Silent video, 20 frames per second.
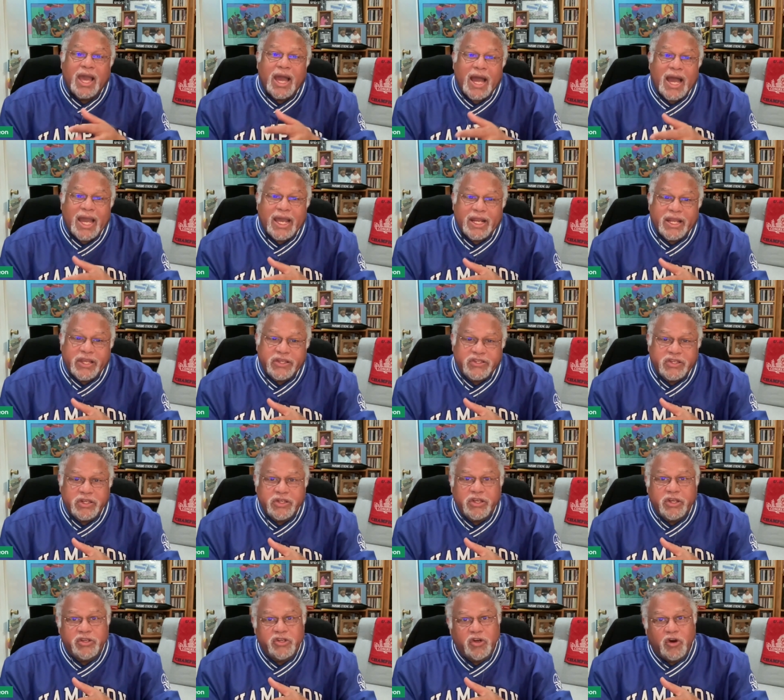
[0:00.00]
I listened
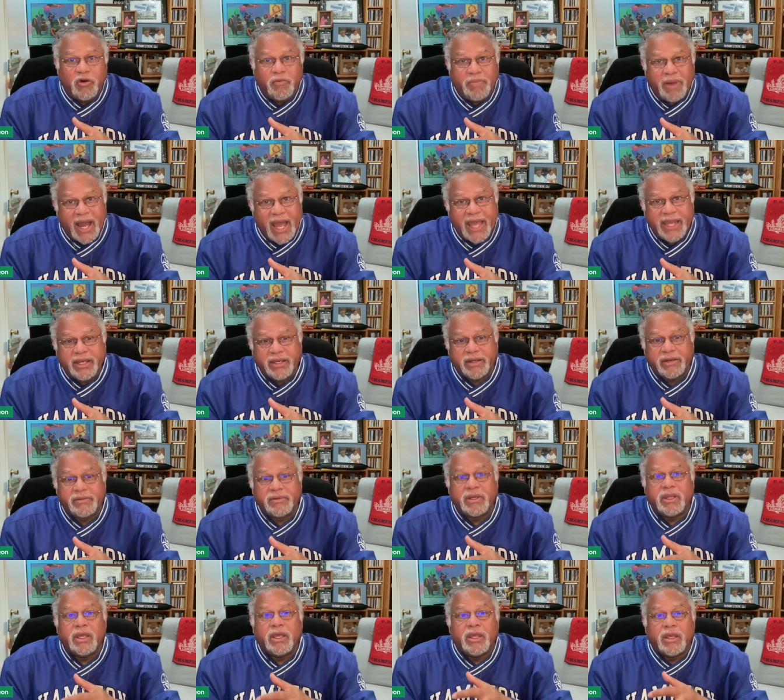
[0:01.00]
to Joe Biden
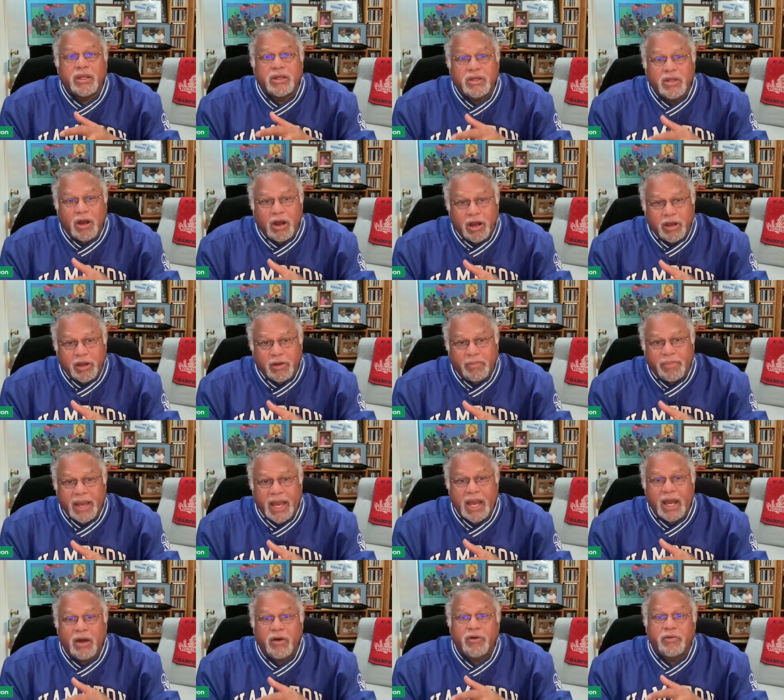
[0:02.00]
talk
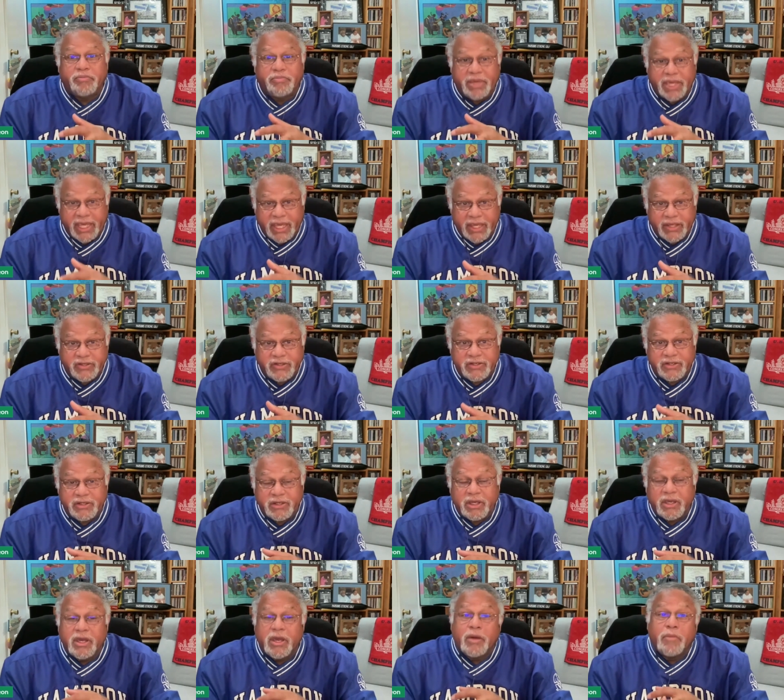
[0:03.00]
about peace
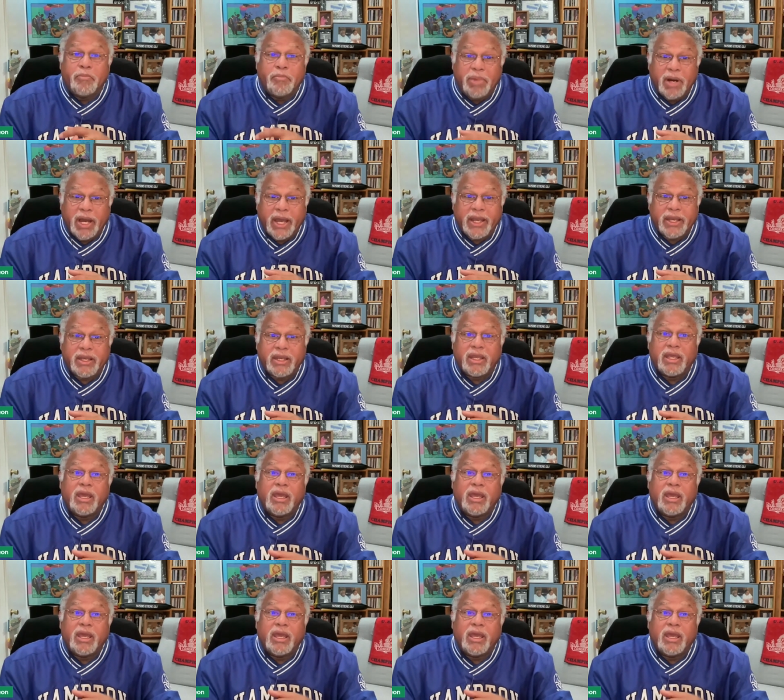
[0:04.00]
but